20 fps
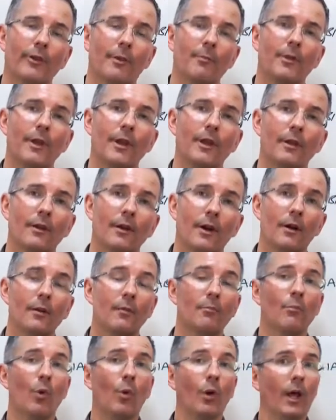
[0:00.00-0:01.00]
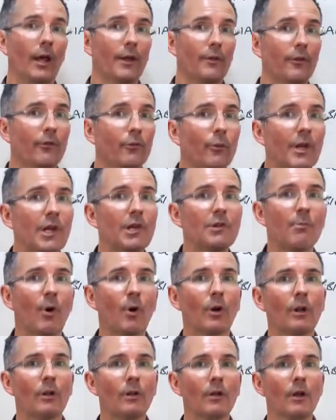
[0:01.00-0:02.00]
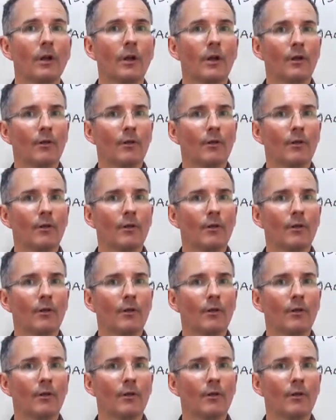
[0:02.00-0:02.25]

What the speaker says: something more like the Swedish model,